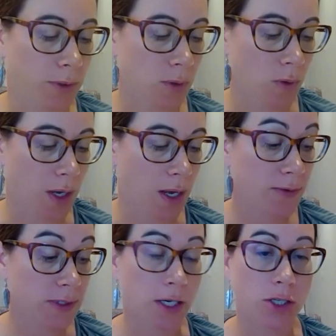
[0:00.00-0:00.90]
so
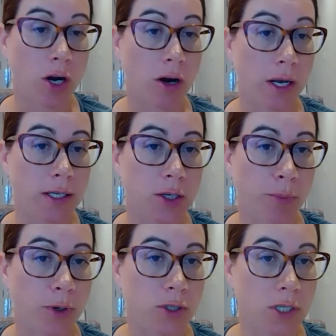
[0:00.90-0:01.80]
they've set a target to
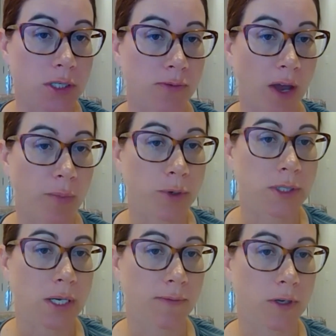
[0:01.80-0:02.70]
purchase
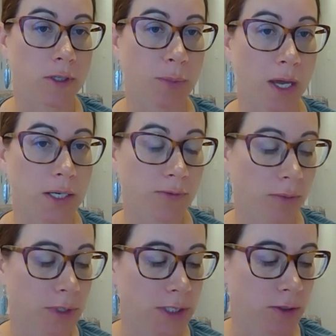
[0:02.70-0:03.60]
5% of their spend
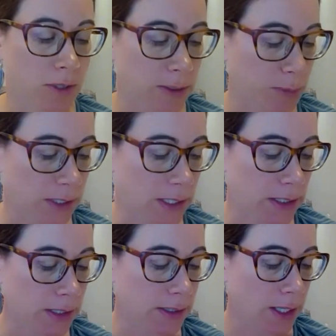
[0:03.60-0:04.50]
from Indigenous
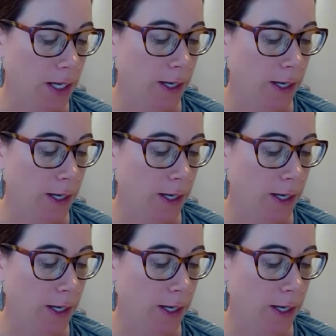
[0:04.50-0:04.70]
businesses.